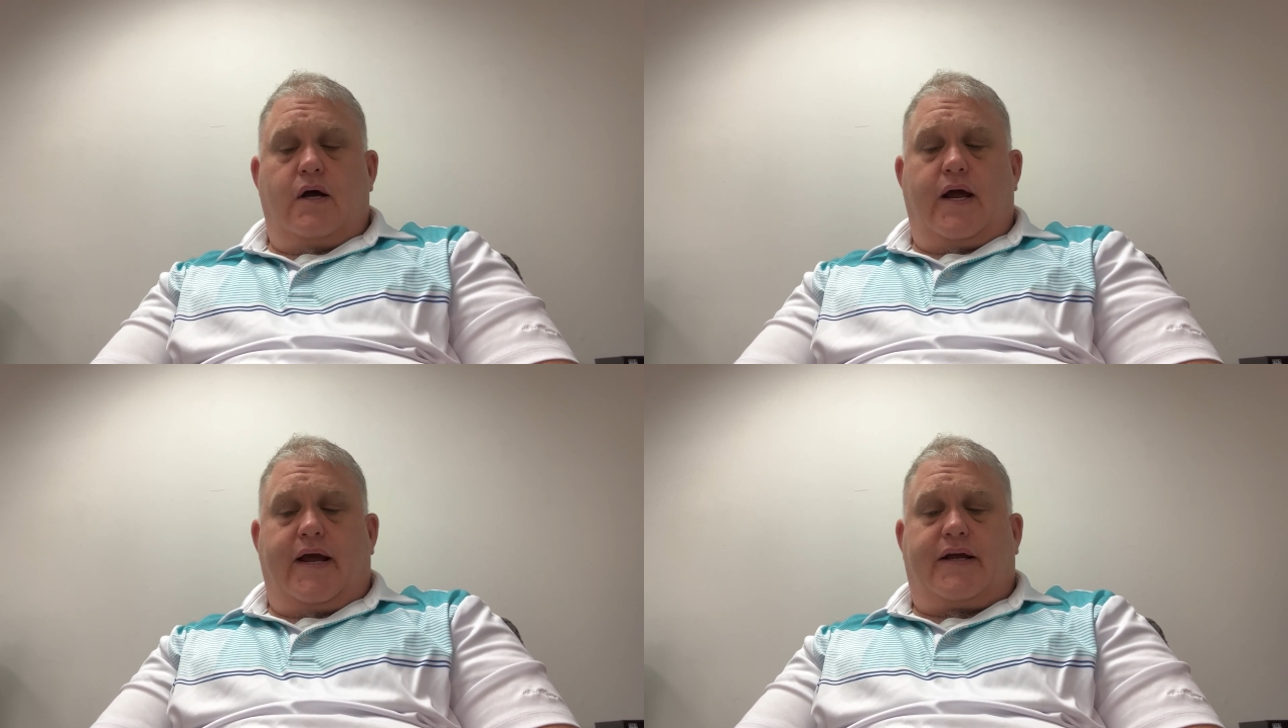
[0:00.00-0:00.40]

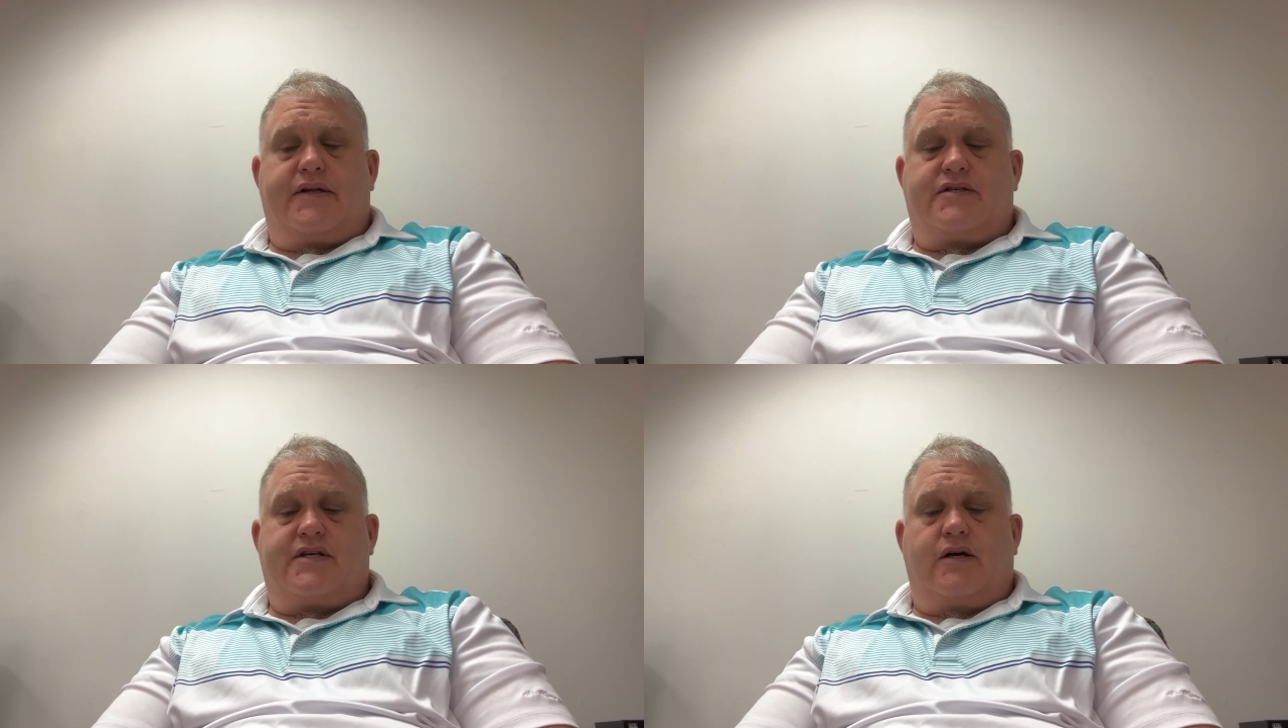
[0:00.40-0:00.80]
and
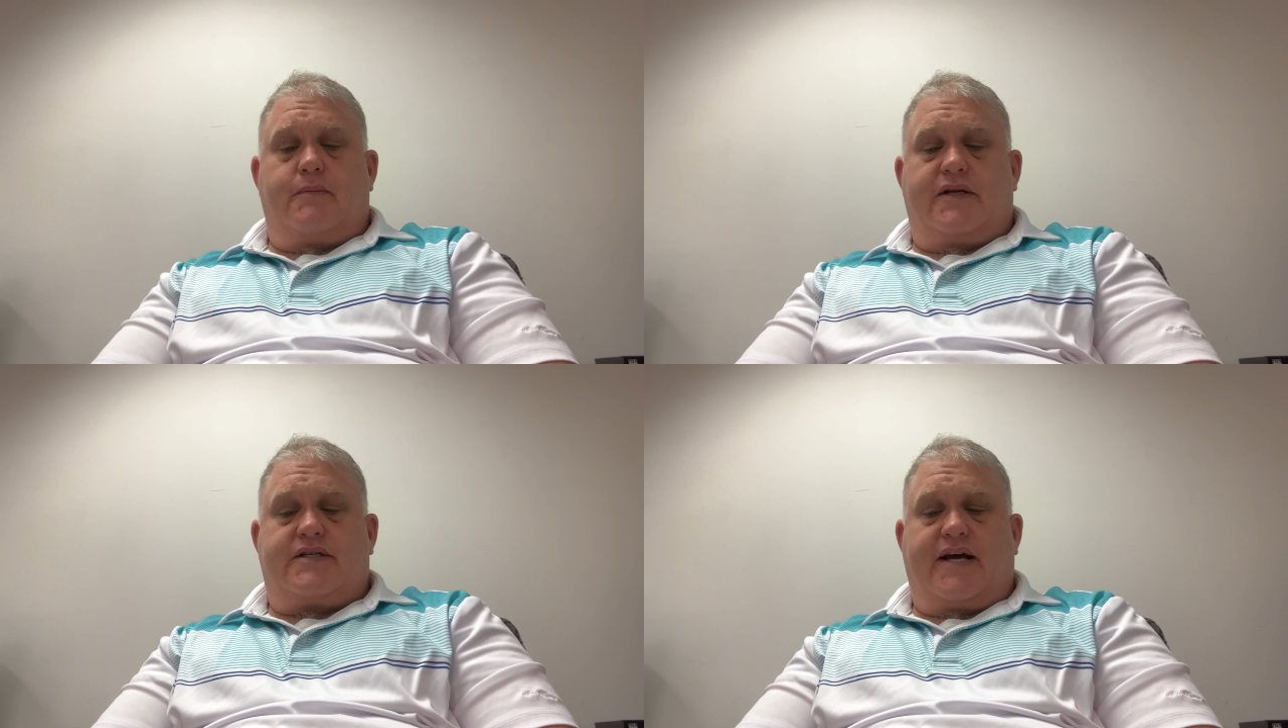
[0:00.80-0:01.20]

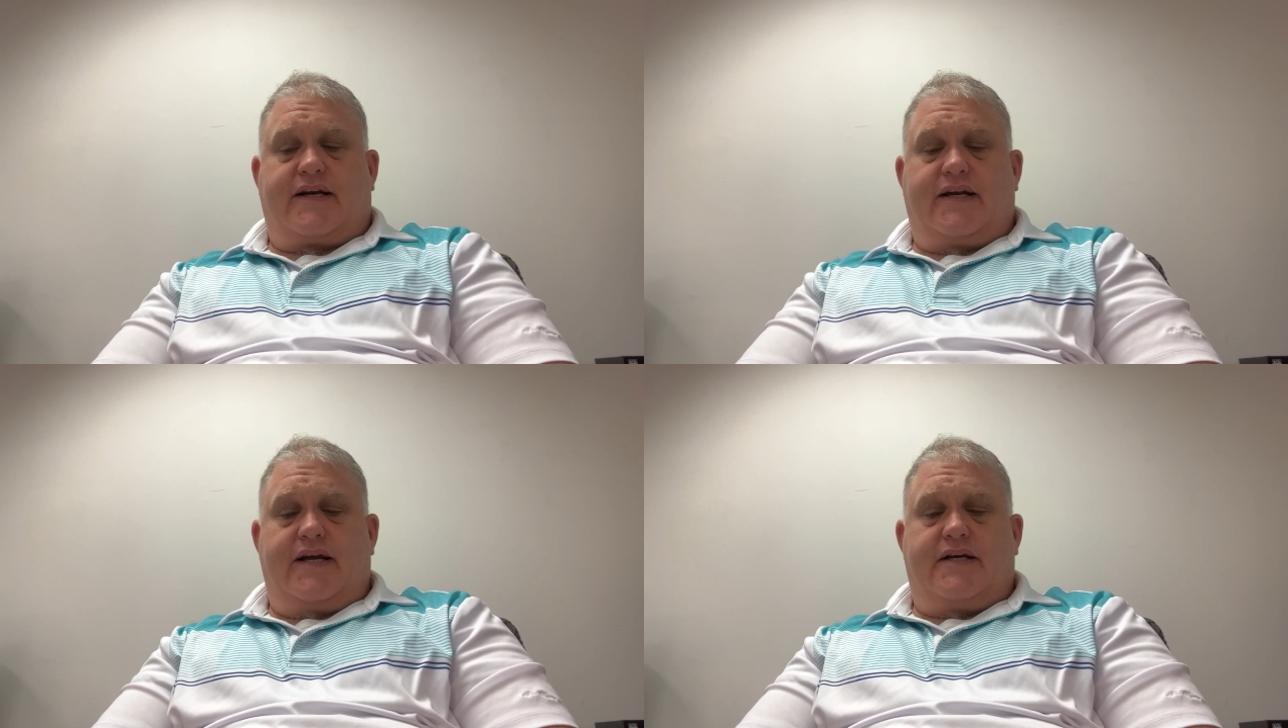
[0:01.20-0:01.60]
concealment
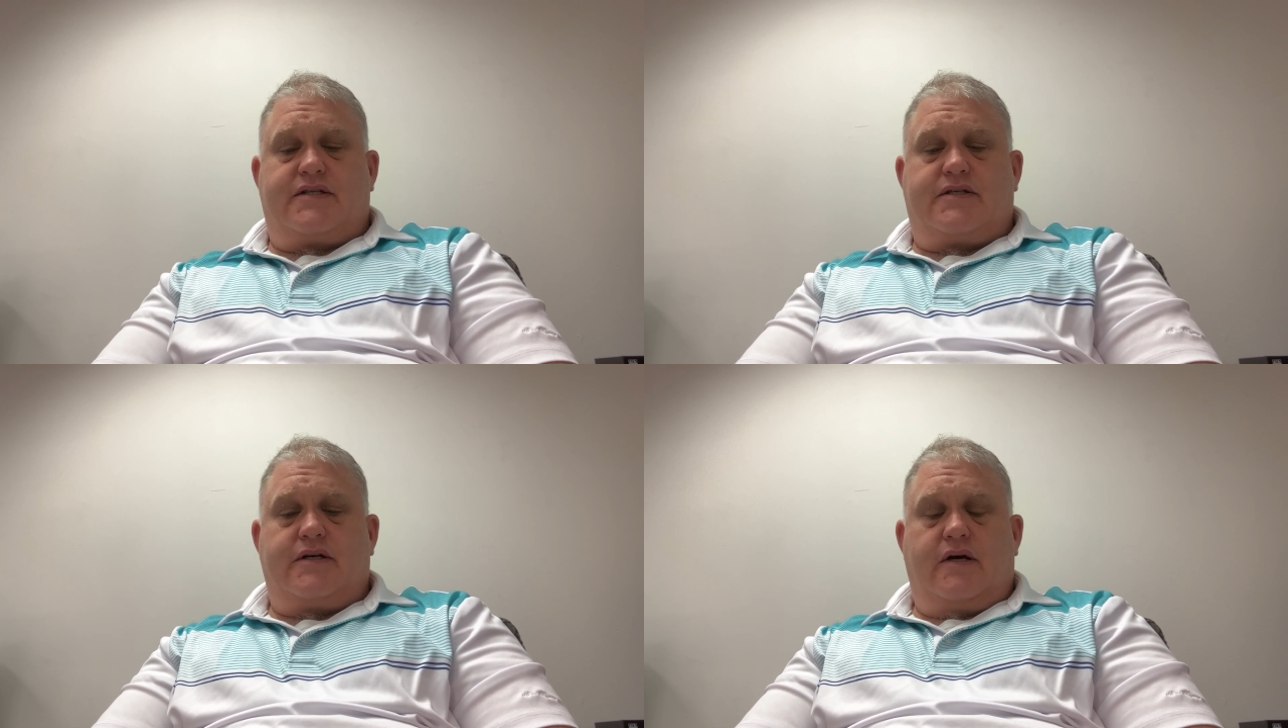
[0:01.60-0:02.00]

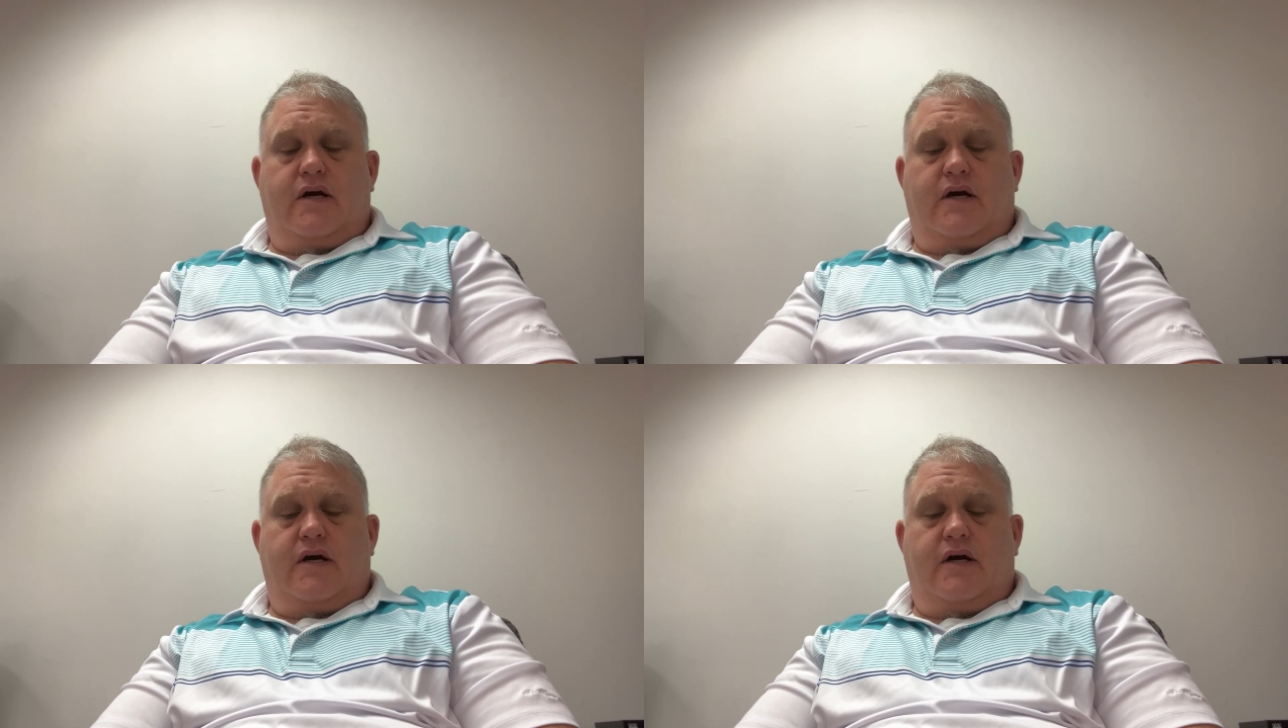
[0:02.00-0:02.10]
techniques.